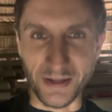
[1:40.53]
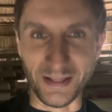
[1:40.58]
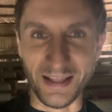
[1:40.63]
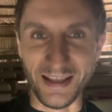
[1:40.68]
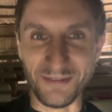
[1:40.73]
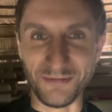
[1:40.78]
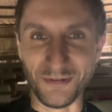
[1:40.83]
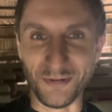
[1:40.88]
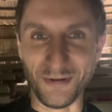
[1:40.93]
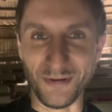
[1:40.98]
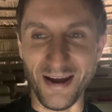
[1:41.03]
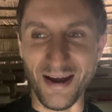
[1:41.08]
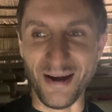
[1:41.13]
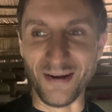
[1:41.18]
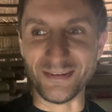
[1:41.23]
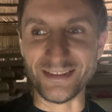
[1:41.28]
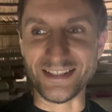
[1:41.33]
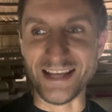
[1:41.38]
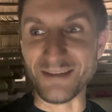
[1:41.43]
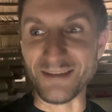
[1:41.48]
life
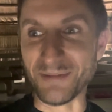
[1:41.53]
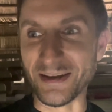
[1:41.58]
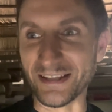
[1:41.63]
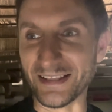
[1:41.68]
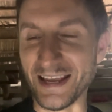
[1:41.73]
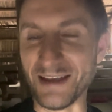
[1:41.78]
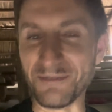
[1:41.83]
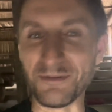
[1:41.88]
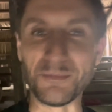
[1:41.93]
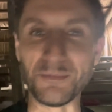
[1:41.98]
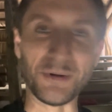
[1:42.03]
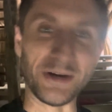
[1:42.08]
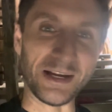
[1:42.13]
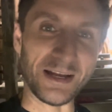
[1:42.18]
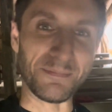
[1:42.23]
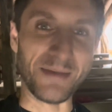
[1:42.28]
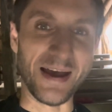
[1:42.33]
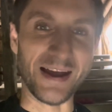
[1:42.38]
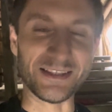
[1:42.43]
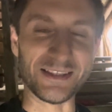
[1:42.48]
around, take my life and bring
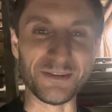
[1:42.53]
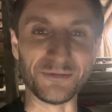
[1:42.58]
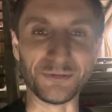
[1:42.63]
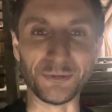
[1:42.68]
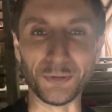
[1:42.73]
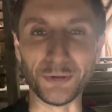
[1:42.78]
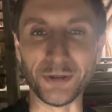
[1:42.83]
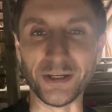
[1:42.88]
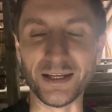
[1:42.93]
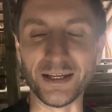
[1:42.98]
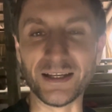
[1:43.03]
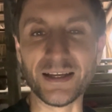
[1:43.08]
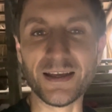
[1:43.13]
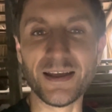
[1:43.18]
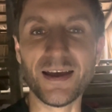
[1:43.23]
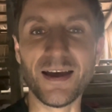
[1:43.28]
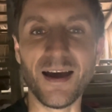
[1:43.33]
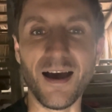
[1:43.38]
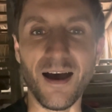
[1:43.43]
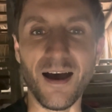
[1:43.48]
it back to Florida.
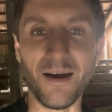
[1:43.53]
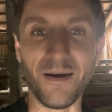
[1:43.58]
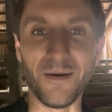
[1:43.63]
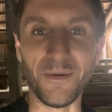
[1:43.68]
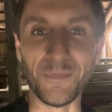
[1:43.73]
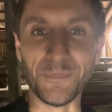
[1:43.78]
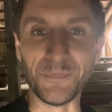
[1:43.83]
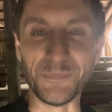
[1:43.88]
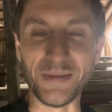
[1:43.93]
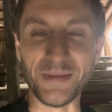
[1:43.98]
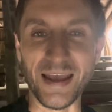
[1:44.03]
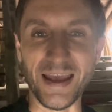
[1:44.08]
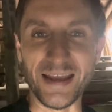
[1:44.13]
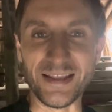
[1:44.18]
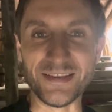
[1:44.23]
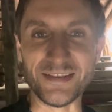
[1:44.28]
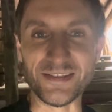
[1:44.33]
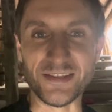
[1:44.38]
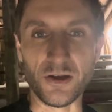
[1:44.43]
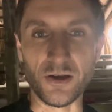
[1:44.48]
Um,
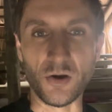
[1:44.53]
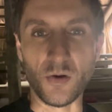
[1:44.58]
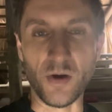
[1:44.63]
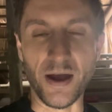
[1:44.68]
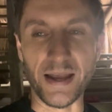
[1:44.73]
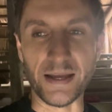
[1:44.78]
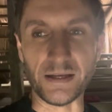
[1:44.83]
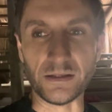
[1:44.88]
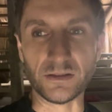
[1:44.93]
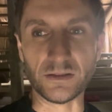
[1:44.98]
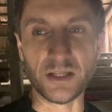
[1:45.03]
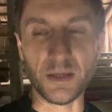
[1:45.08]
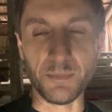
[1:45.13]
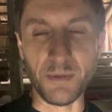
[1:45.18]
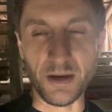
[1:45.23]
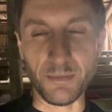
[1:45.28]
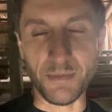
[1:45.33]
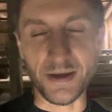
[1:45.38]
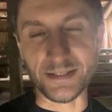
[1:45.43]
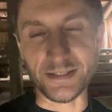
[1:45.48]
and so I
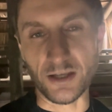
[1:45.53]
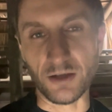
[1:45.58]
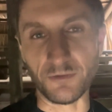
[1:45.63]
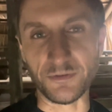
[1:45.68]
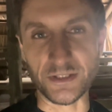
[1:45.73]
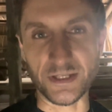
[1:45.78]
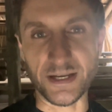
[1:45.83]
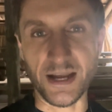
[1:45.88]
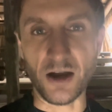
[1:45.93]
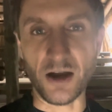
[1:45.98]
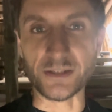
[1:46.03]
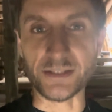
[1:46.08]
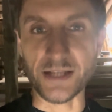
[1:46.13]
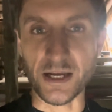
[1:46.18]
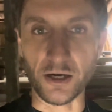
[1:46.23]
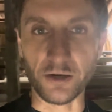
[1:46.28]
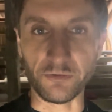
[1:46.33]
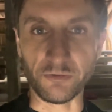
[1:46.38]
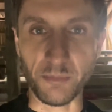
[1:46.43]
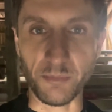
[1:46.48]
committed myself as a
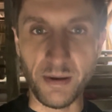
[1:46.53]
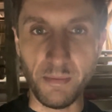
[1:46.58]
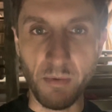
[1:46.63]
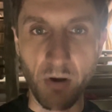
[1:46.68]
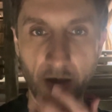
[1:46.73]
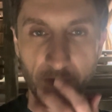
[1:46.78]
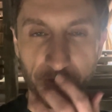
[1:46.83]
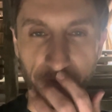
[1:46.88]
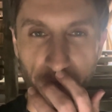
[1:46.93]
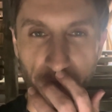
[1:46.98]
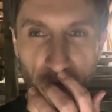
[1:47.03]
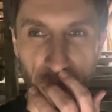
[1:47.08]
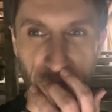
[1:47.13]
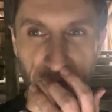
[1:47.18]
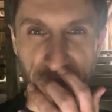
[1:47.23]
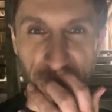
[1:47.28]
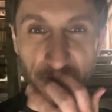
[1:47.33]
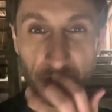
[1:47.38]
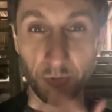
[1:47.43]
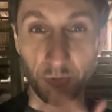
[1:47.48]
caretaker for my mom for
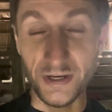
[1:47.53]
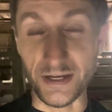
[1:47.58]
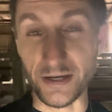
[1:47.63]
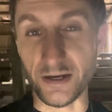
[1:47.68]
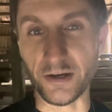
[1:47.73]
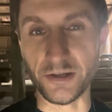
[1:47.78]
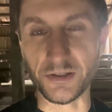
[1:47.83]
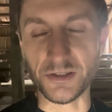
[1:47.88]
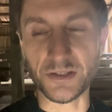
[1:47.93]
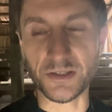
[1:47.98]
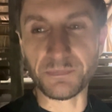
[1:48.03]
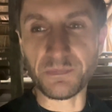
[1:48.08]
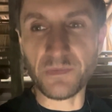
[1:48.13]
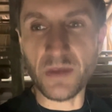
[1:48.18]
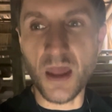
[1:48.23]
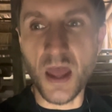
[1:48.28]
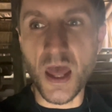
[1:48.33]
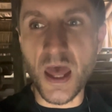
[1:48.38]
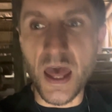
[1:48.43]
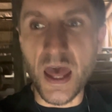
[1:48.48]
almost three years.
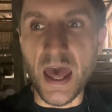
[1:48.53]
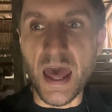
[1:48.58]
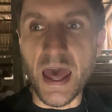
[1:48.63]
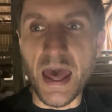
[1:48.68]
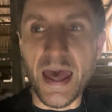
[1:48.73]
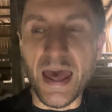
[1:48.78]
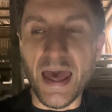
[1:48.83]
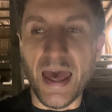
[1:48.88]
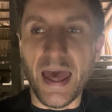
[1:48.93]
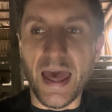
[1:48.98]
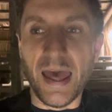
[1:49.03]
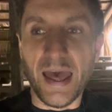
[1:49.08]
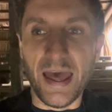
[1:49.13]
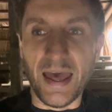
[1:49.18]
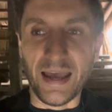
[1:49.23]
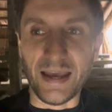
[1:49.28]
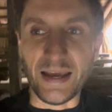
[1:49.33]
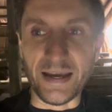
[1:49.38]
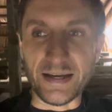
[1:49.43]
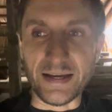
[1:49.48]

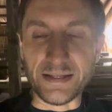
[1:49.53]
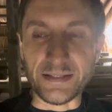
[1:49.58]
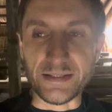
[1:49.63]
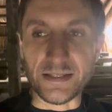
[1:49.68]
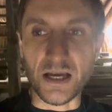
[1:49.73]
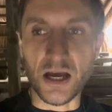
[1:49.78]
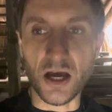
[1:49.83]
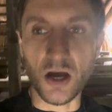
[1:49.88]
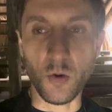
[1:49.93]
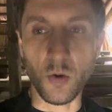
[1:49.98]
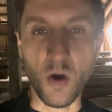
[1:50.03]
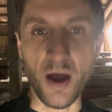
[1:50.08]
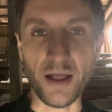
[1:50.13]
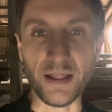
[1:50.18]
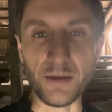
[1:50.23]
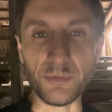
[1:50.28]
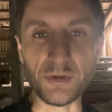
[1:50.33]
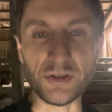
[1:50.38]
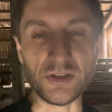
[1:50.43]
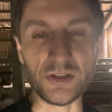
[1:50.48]
And
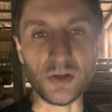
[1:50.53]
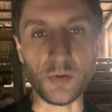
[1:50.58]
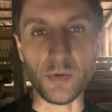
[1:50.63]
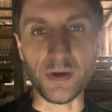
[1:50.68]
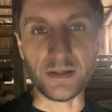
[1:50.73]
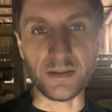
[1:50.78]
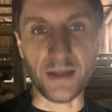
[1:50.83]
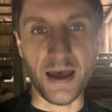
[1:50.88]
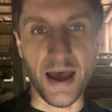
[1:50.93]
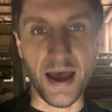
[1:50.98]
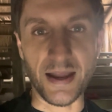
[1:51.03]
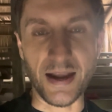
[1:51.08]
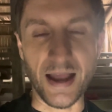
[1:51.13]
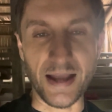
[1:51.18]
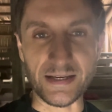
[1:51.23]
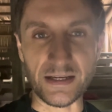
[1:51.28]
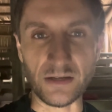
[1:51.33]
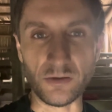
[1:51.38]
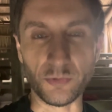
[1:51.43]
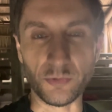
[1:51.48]
while I was doing that,
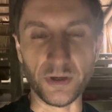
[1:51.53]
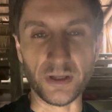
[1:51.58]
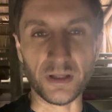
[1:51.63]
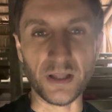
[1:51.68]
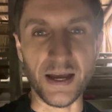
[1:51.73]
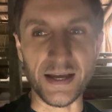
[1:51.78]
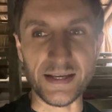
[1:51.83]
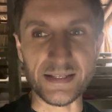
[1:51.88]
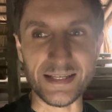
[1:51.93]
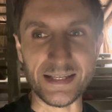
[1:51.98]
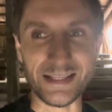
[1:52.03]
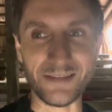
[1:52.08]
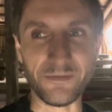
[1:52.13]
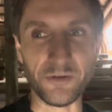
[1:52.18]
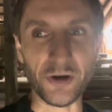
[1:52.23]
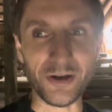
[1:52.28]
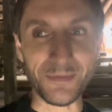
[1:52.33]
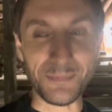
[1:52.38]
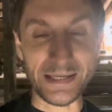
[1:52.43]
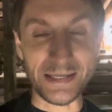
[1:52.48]
I didn't realize in the
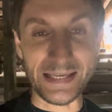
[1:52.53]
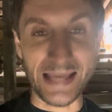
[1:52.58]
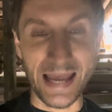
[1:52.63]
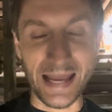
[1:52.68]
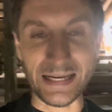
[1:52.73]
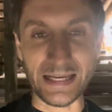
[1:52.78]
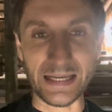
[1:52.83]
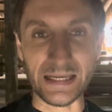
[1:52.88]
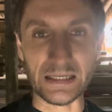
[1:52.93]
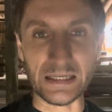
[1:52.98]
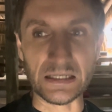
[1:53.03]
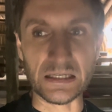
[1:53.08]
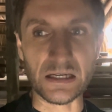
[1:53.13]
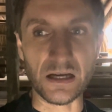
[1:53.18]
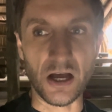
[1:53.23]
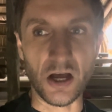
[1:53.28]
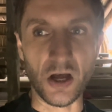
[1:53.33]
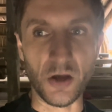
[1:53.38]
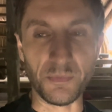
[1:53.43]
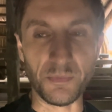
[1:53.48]
very beginning
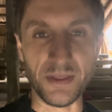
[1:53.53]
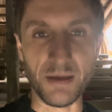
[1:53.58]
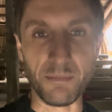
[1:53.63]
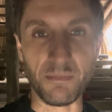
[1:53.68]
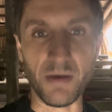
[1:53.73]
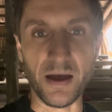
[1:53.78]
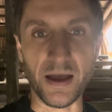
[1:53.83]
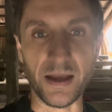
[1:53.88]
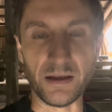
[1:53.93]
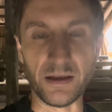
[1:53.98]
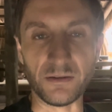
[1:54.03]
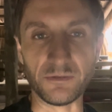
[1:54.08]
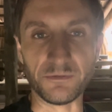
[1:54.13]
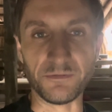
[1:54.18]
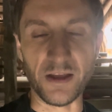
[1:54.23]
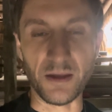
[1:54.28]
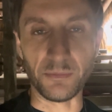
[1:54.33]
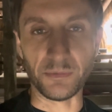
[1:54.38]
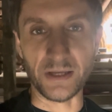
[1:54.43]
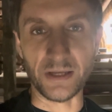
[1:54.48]
um, that my
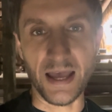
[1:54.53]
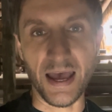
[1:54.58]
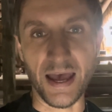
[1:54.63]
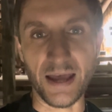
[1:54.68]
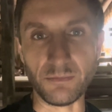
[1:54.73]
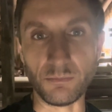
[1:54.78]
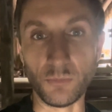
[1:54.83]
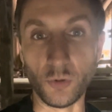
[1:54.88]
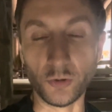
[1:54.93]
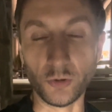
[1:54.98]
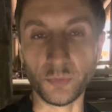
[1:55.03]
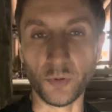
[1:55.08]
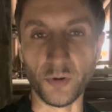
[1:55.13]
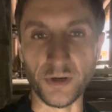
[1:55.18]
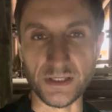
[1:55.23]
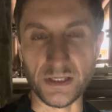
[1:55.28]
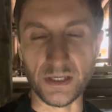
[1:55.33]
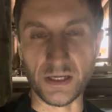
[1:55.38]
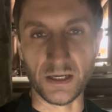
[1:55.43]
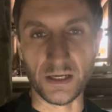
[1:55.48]
family had mold
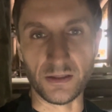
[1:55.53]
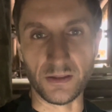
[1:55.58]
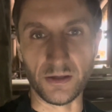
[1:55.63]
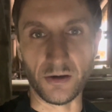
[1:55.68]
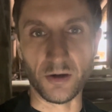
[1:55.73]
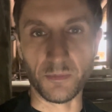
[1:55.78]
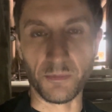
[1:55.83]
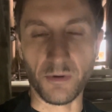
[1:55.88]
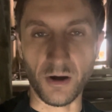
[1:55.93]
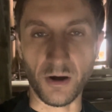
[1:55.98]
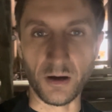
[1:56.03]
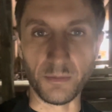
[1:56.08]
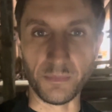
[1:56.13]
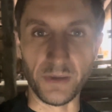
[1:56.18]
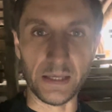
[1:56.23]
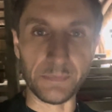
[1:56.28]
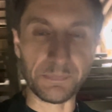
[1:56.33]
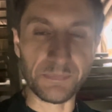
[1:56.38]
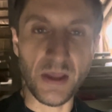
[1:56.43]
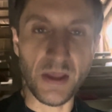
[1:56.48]
poisoning in their
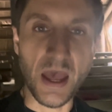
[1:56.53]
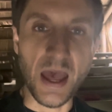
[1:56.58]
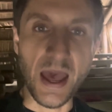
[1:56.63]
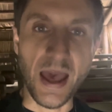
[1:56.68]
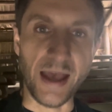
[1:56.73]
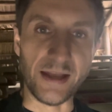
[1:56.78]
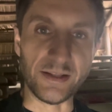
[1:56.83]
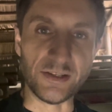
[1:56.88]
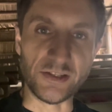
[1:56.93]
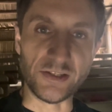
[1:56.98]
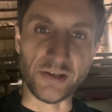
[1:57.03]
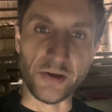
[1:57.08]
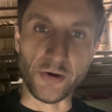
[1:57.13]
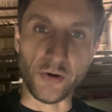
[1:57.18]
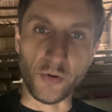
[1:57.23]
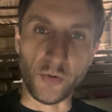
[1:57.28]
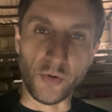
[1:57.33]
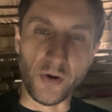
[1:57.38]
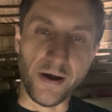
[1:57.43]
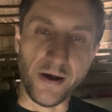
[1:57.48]
apartment. And
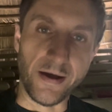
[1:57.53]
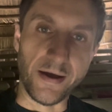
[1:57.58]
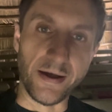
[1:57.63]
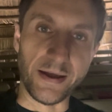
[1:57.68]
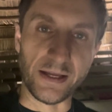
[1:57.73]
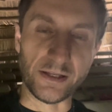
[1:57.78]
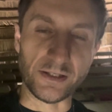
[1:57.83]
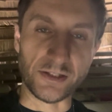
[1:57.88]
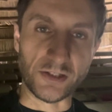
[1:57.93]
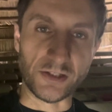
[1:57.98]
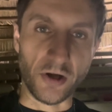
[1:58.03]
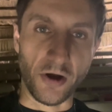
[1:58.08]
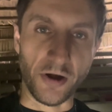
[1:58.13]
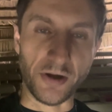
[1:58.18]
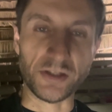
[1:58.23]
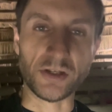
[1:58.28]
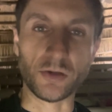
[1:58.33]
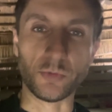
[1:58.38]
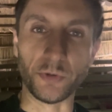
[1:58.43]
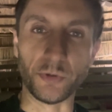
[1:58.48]
so uh, it
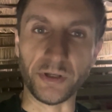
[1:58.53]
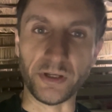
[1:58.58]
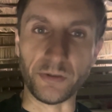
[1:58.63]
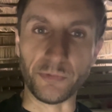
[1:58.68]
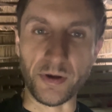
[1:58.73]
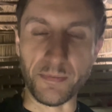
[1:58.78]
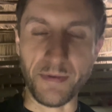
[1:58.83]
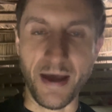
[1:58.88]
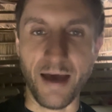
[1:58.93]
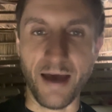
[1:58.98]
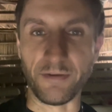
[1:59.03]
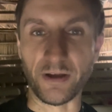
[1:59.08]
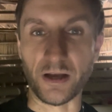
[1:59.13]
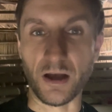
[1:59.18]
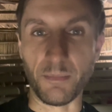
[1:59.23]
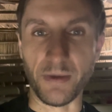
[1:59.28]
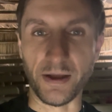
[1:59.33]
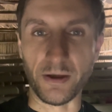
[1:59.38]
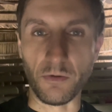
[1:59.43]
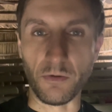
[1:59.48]
started to really reap havoc
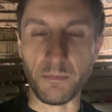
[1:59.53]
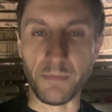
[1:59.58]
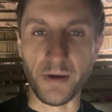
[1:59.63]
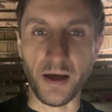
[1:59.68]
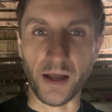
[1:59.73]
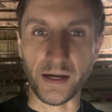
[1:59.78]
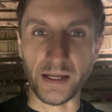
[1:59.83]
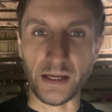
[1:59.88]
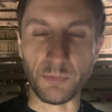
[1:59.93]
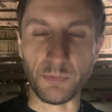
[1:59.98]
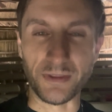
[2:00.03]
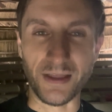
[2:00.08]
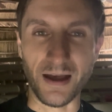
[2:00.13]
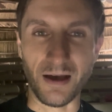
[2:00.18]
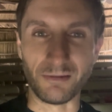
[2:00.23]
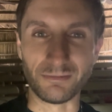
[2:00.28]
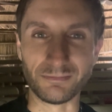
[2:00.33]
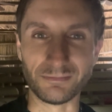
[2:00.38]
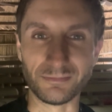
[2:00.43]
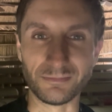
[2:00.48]
on my own body
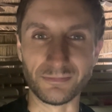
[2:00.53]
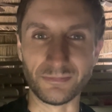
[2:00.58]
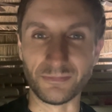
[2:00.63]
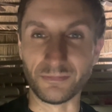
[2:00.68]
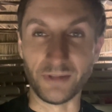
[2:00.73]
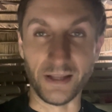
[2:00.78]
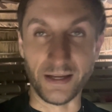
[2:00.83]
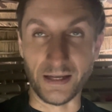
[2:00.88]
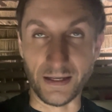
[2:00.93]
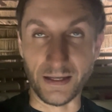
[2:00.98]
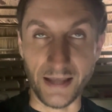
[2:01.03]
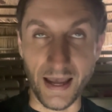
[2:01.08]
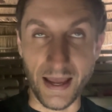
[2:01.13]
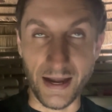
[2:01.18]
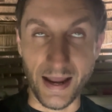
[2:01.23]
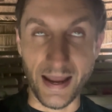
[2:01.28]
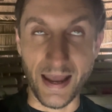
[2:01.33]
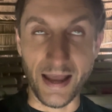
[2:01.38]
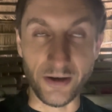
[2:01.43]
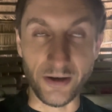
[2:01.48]
without, like,
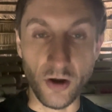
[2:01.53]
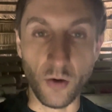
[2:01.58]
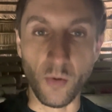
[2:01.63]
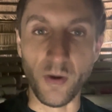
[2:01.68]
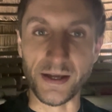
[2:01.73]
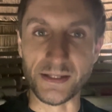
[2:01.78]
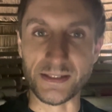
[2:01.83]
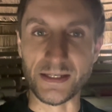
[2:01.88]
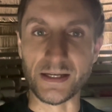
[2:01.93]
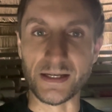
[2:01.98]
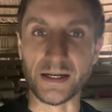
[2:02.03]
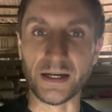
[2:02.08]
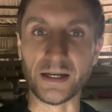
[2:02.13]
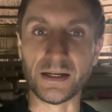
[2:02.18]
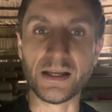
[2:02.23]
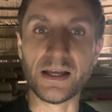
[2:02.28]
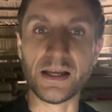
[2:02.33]
again, I had no idea